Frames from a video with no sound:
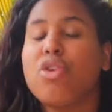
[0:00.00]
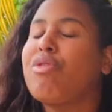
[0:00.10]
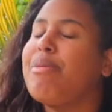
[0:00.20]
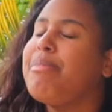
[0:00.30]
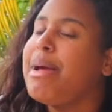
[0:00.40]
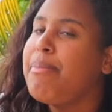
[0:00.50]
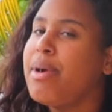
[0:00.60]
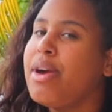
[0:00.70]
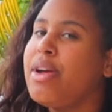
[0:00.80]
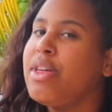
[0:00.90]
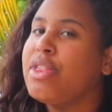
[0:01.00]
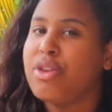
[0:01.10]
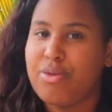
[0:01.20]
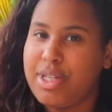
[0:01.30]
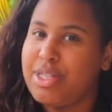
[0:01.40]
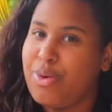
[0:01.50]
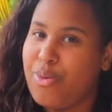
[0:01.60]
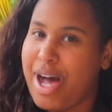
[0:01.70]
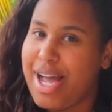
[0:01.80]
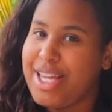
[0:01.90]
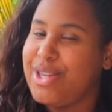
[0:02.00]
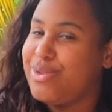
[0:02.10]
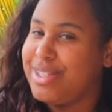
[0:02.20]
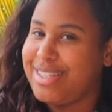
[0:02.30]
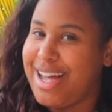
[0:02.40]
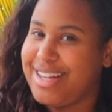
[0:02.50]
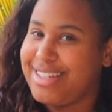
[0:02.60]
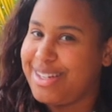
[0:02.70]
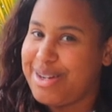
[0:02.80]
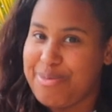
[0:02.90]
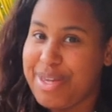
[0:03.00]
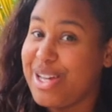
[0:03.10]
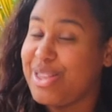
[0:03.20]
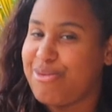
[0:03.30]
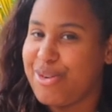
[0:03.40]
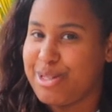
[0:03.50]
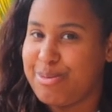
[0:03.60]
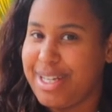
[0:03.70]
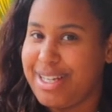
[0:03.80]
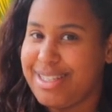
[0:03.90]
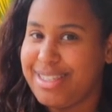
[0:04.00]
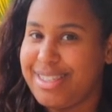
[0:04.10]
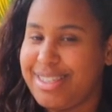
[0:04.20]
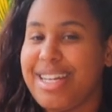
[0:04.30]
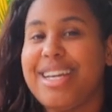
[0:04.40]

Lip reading: Remember the reason why you decided to come here in the first place.